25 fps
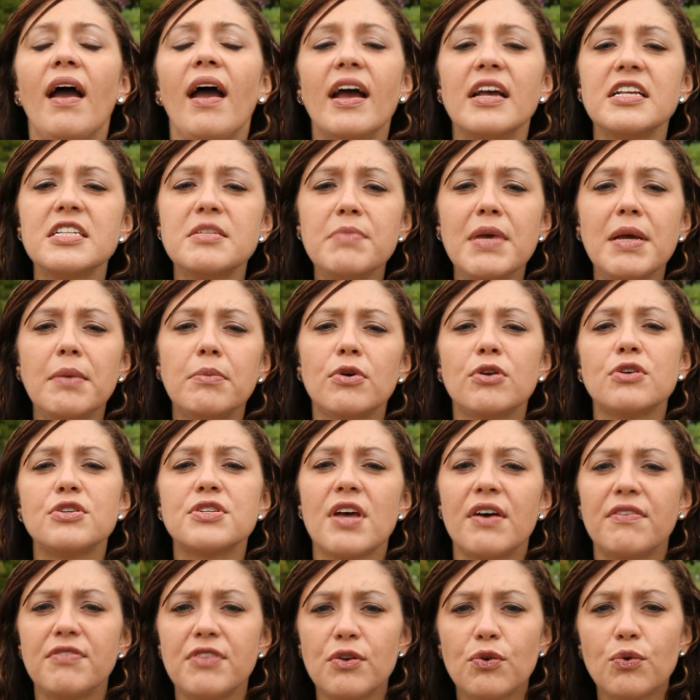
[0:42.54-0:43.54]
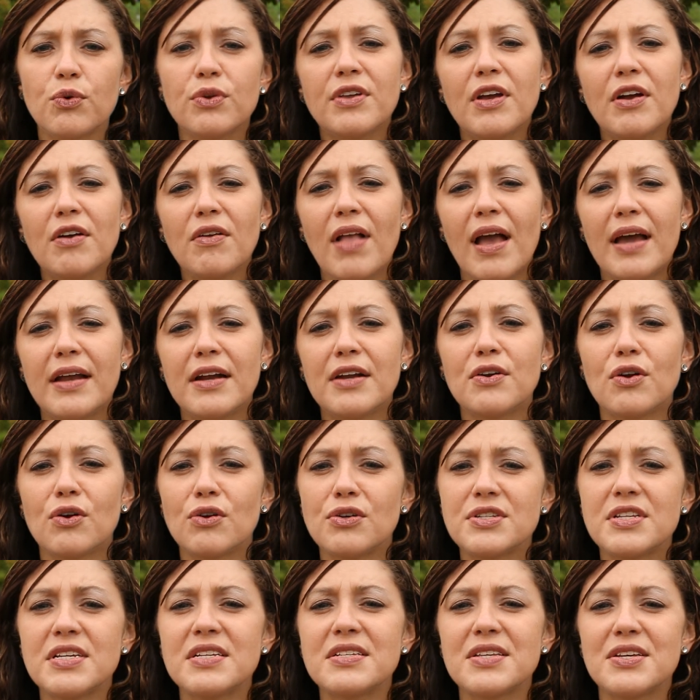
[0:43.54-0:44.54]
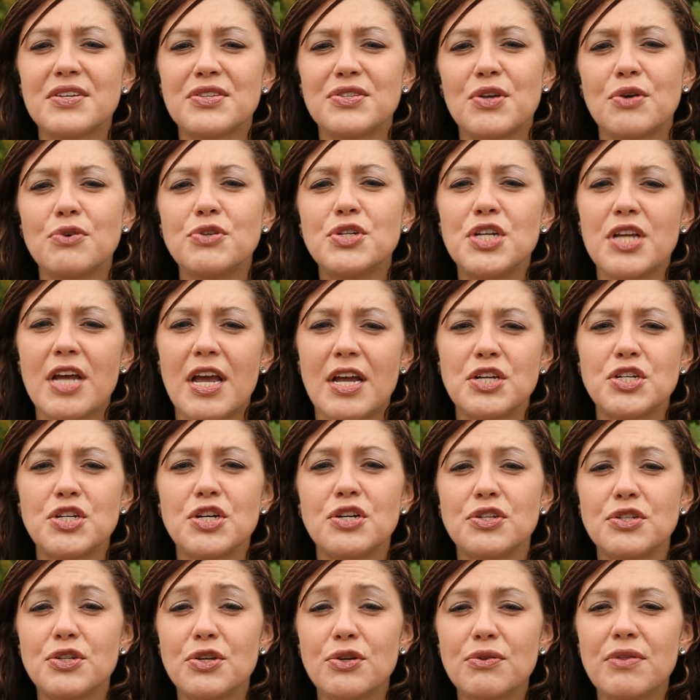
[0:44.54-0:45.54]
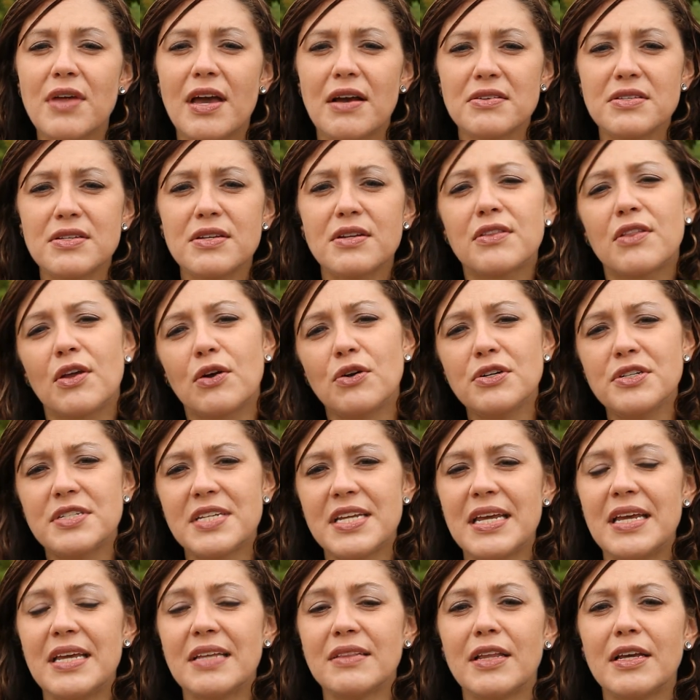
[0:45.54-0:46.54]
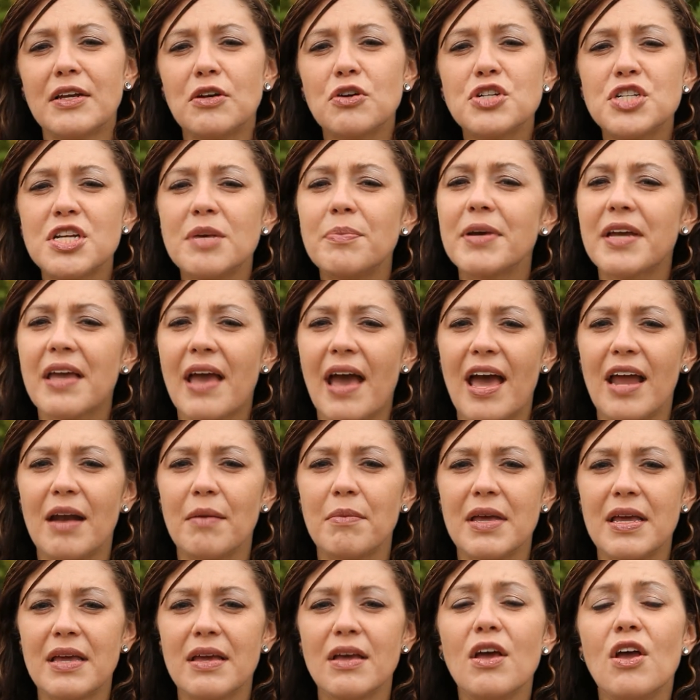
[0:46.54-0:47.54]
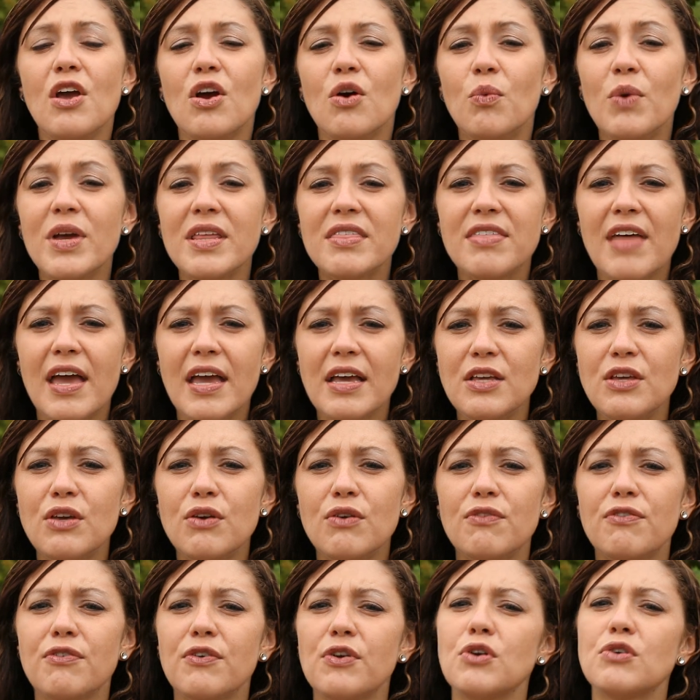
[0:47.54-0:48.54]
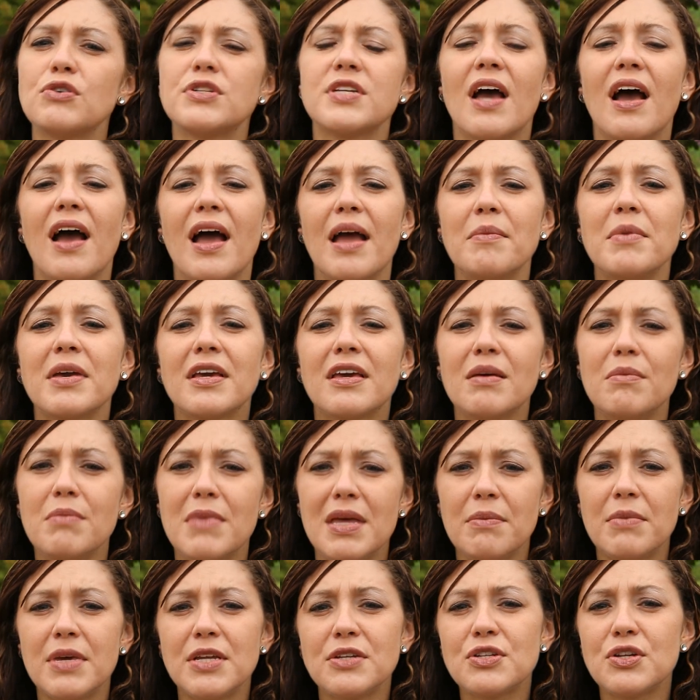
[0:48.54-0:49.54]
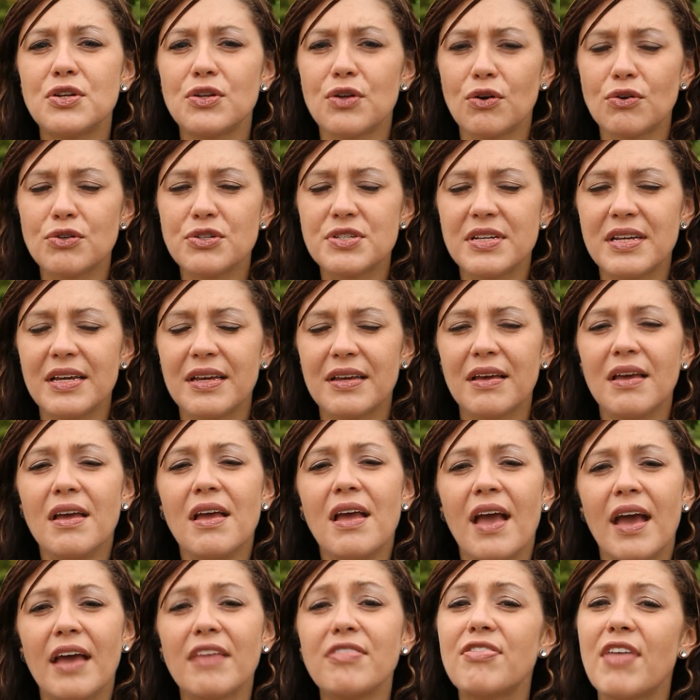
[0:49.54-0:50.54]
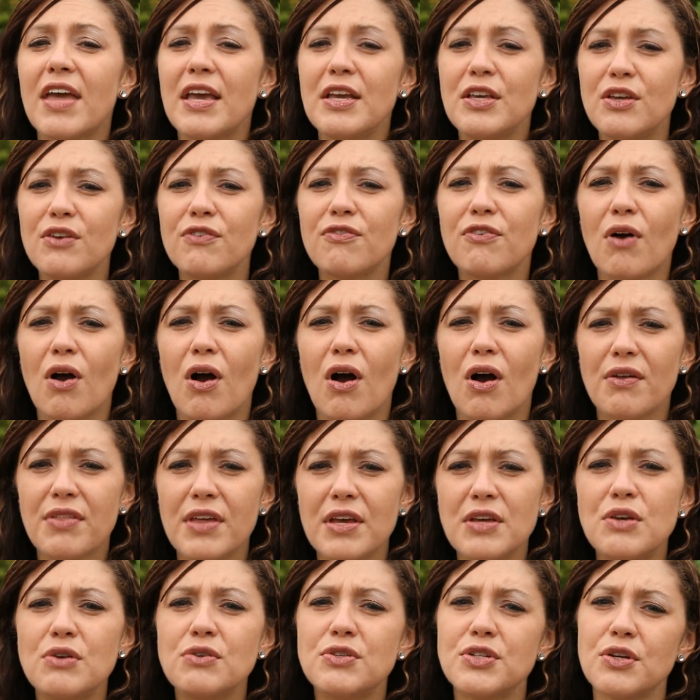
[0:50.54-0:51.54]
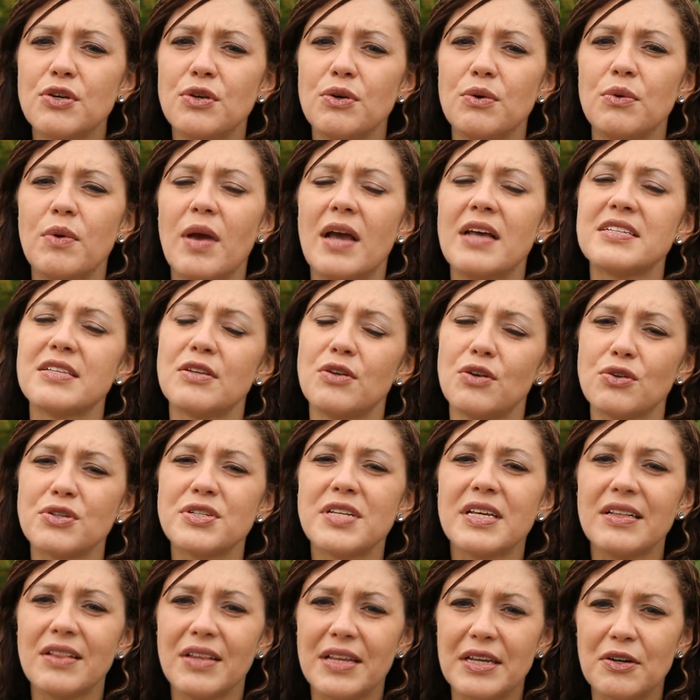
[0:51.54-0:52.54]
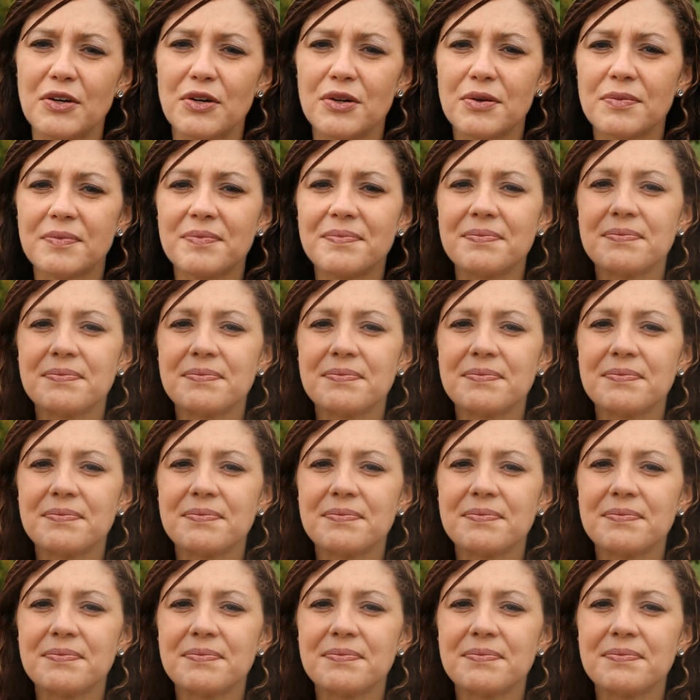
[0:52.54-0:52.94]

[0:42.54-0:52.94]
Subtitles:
As members of the North Carolina Nurses Association 2013 Leadership Academy, we thank you for your time and commitment to nursing, and thank you for all that you do as a nursing leader.